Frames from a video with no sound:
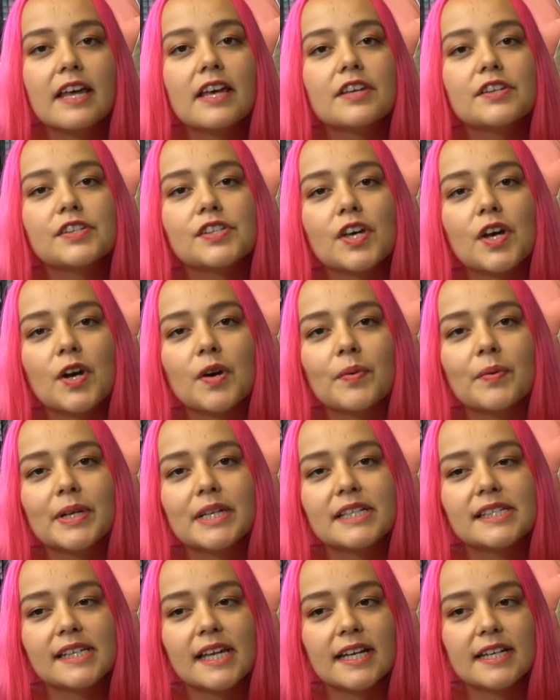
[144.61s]
So
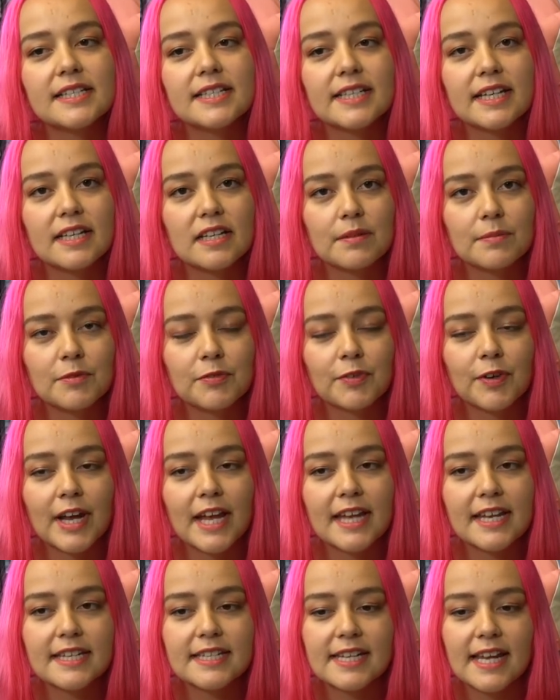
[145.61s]
we decided to get him a
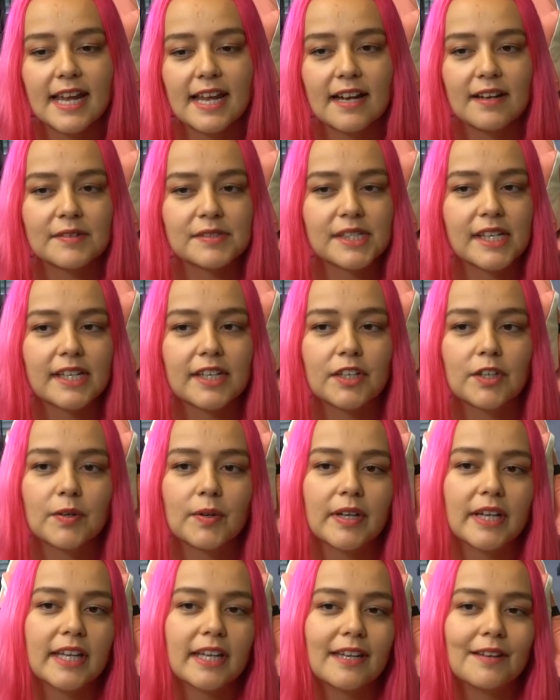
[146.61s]
friend and I was like, you
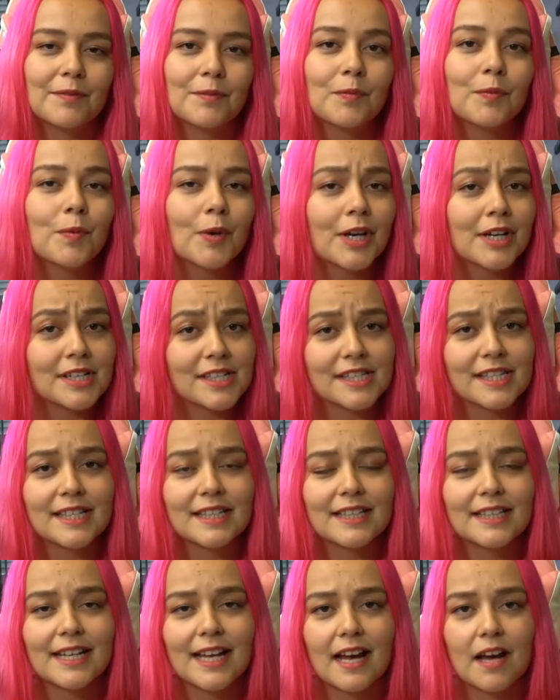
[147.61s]
know, worst
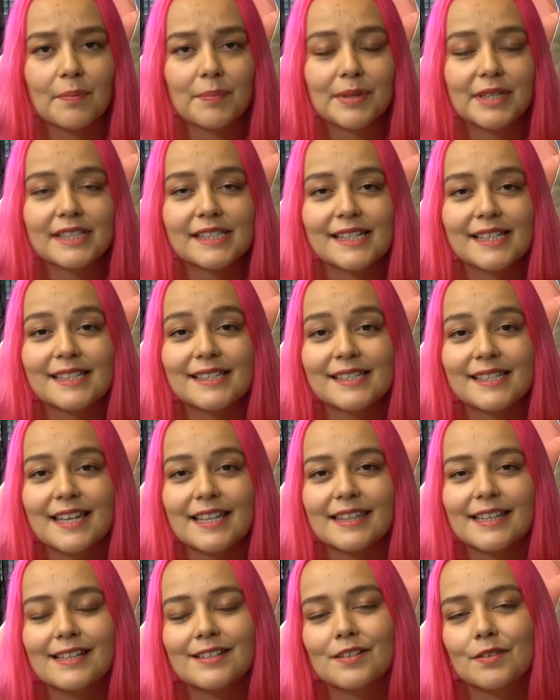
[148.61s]
thing that happens is
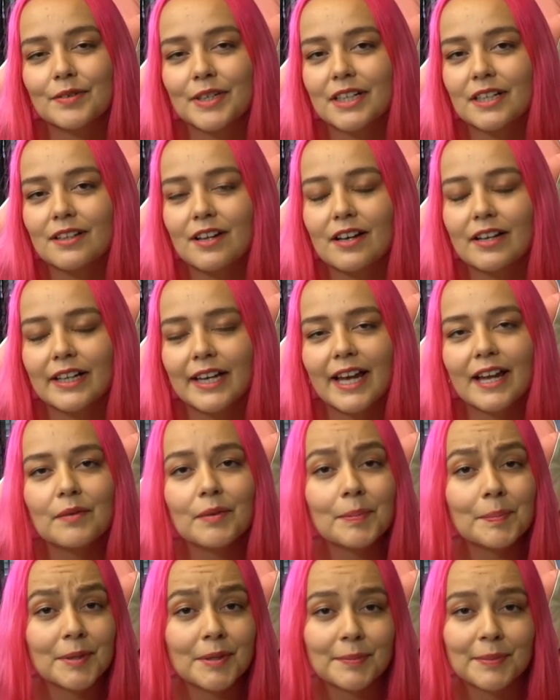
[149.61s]
that they don't get along and
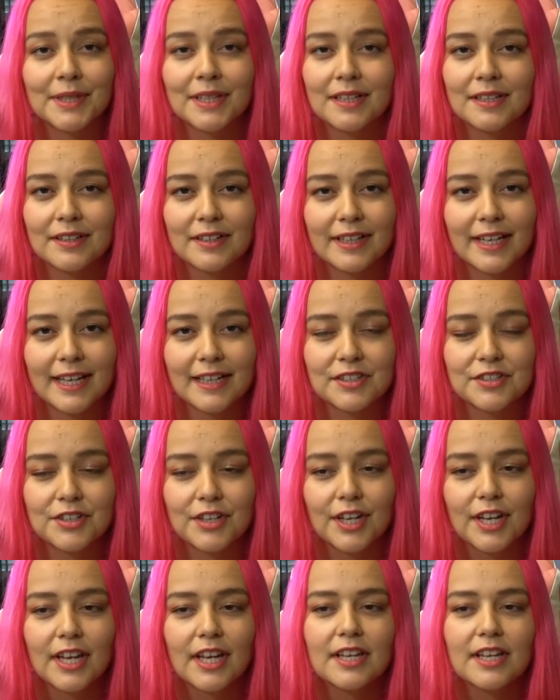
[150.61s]
we put him in another cage.